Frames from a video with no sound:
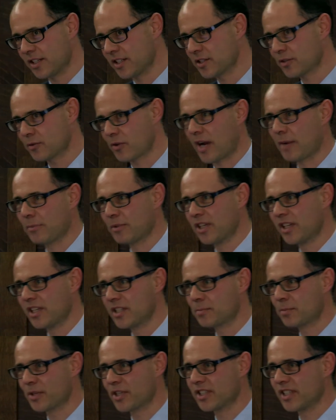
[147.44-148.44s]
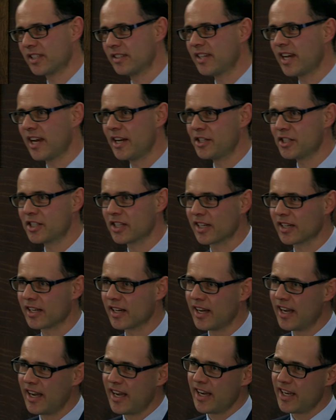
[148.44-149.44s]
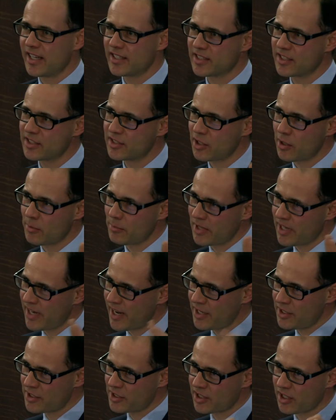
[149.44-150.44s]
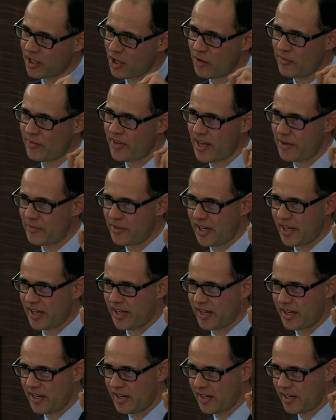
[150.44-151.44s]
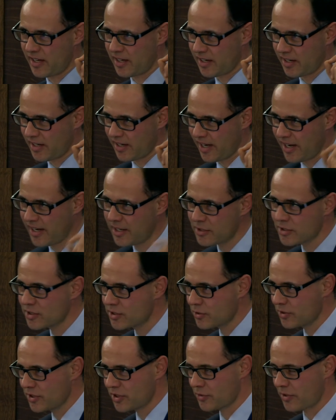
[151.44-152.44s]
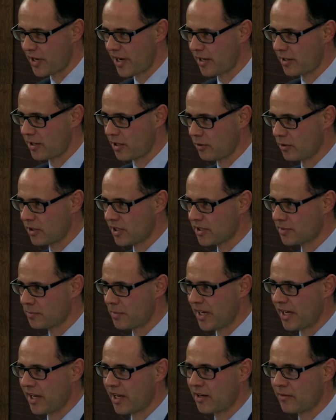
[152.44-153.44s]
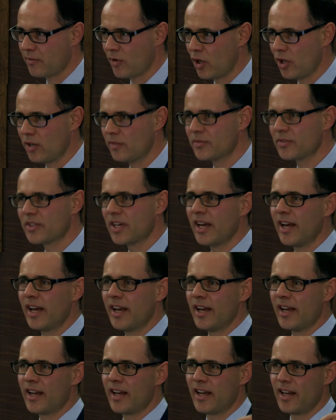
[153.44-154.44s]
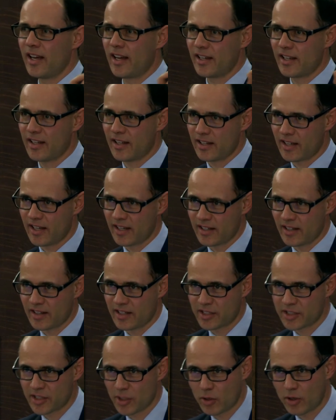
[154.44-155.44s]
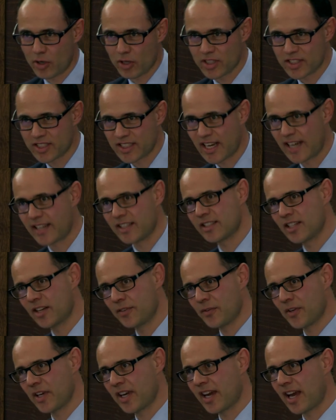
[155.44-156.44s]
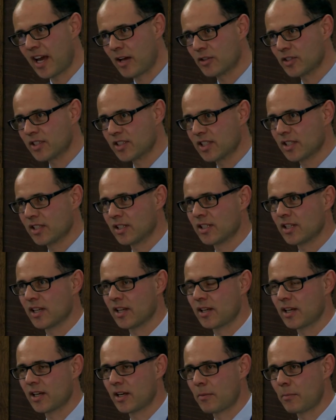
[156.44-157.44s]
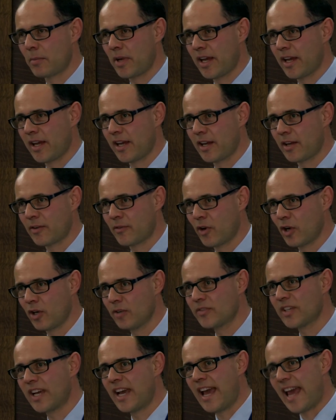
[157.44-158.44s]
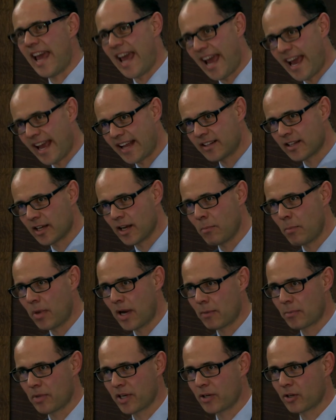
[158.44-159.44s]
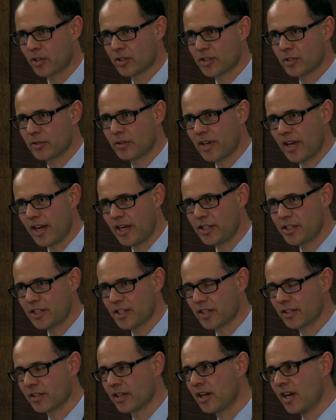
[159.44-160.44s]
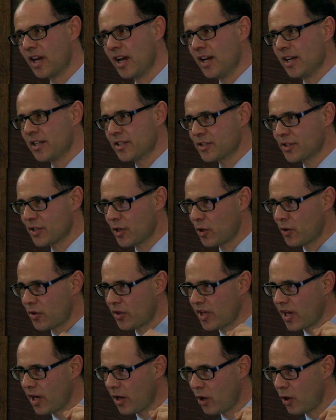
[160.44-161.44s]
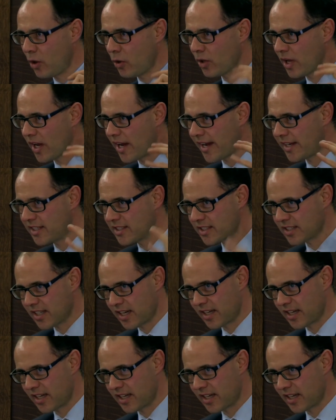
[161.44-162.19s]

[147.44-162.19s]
described in his presentation. It's this combination of having industry stakeholders being involved, the so-called scientific council being involved, and a public consultation. So the whole each